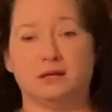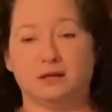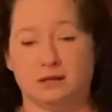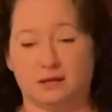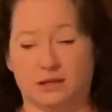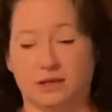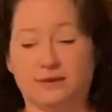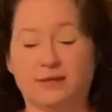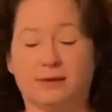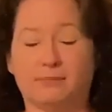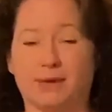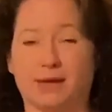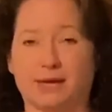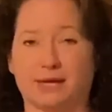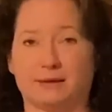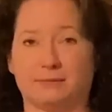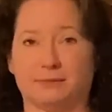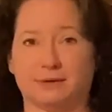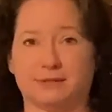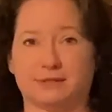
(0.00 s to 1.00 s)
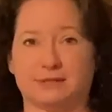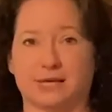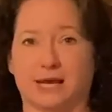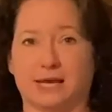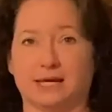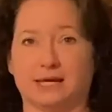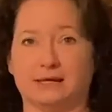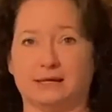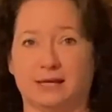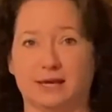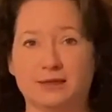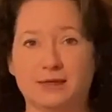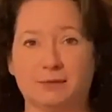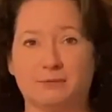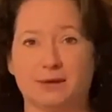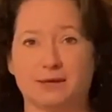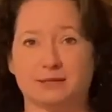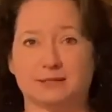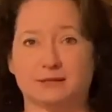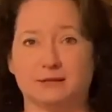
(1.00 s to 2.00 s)
Yeah, they're making a mistake. Yeah, they're
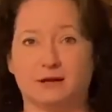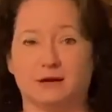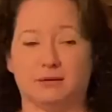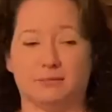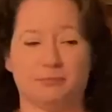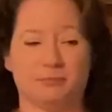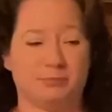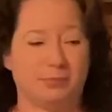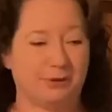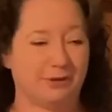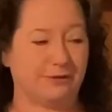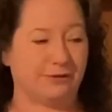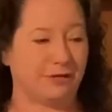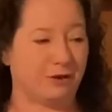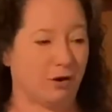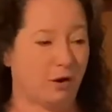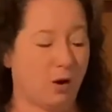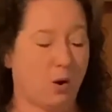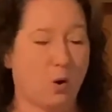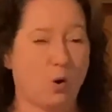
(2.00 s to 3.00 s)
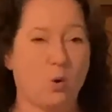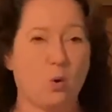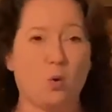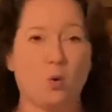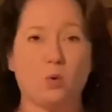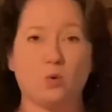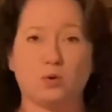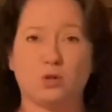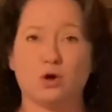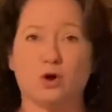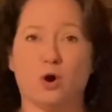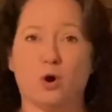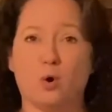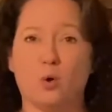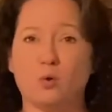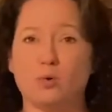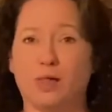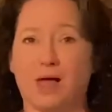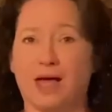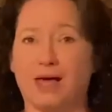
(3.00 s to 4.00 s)
messing up. But their whole
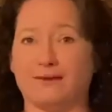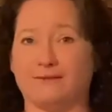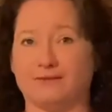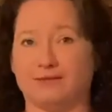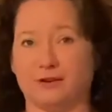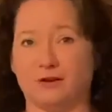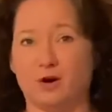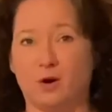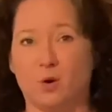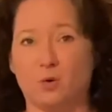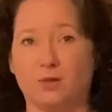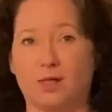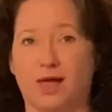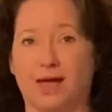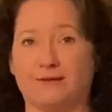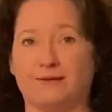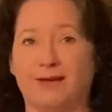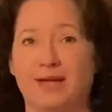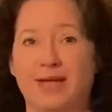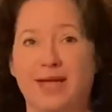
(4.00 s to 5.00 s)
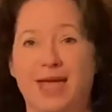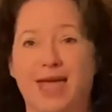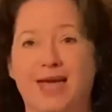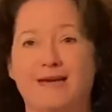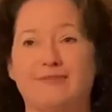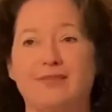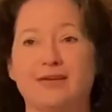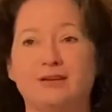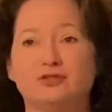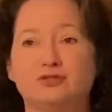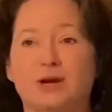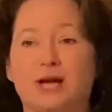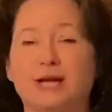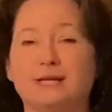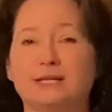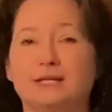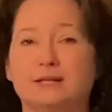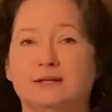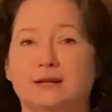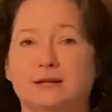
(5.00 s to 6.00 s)
life, had they
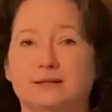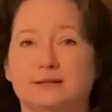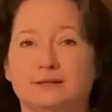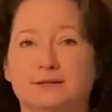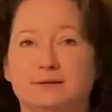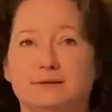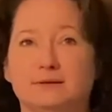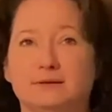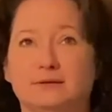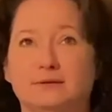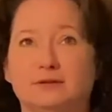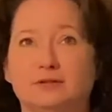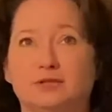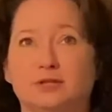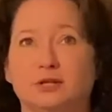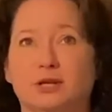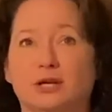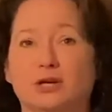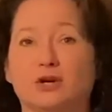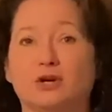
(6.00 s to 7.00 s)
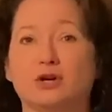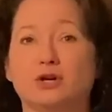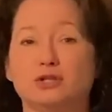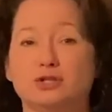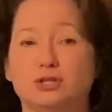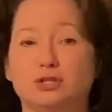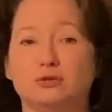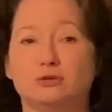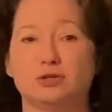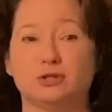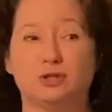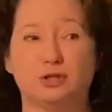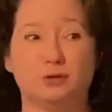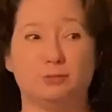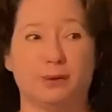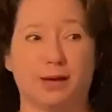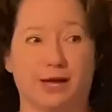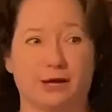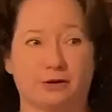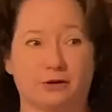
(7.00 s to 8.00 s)
tried to encourage you to do
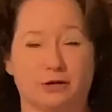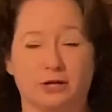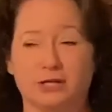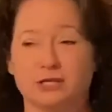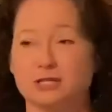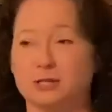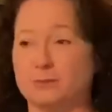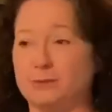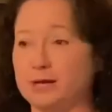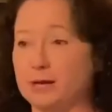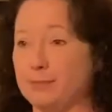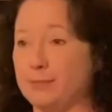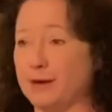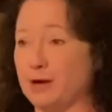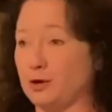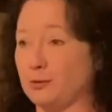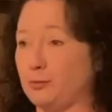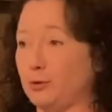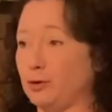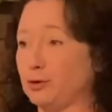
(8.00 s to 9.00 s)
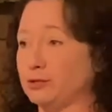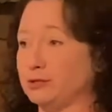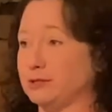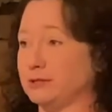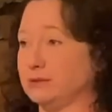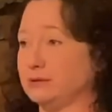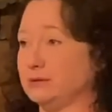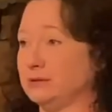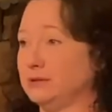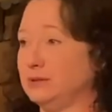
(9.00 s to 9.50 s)
better, to be a better person?